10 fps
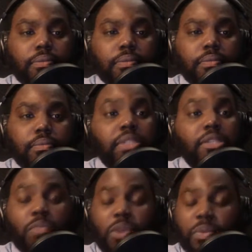But some
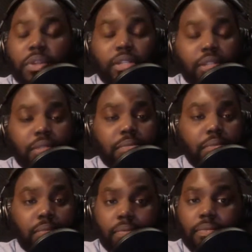people are just
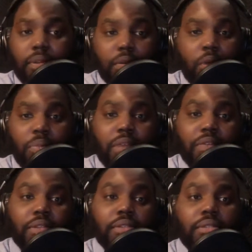oblivious.